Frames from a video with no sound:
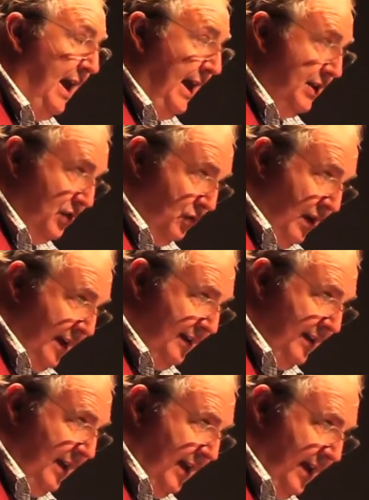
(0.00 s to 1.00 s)
and
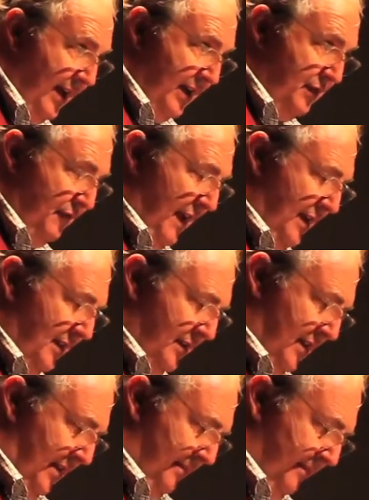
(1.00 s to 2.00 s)
directly hired
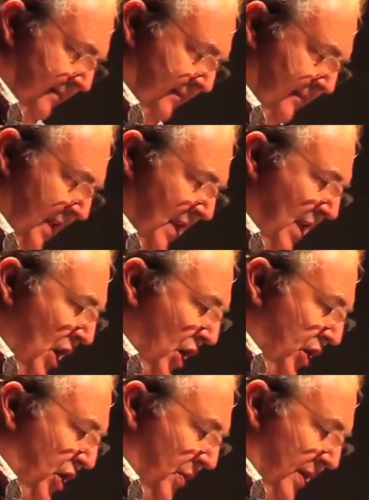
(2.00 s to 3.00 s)
faculty.
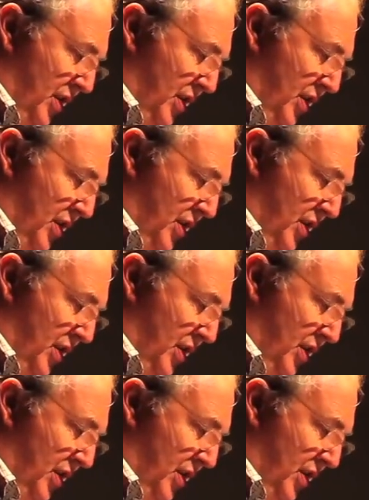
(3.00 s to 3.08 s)
Hewitt